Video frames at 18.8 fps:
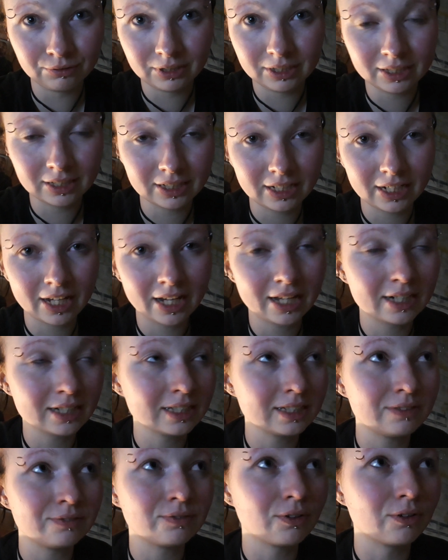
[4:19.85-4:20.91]
really
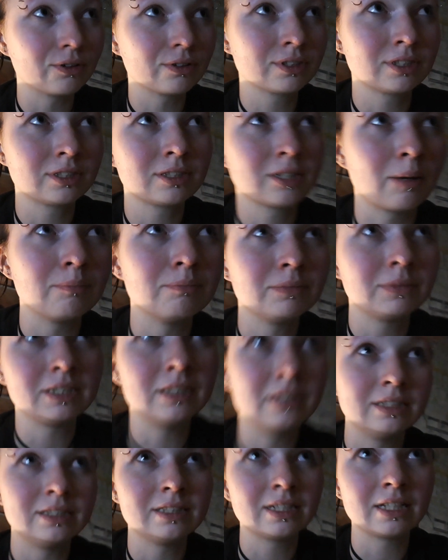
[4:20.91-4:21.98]
early for
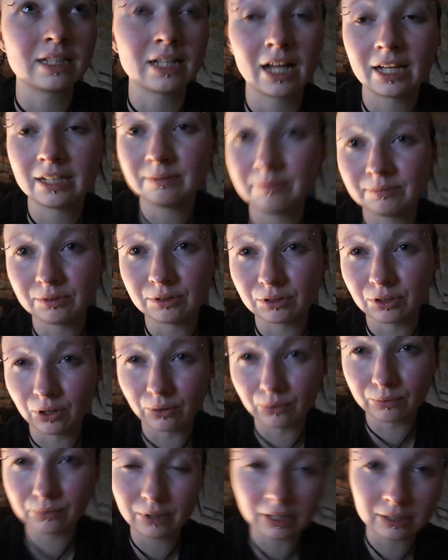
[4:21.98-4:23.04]
something that I
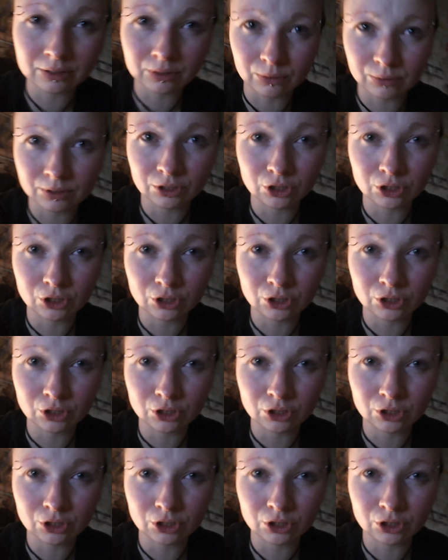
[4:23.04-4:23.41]
don't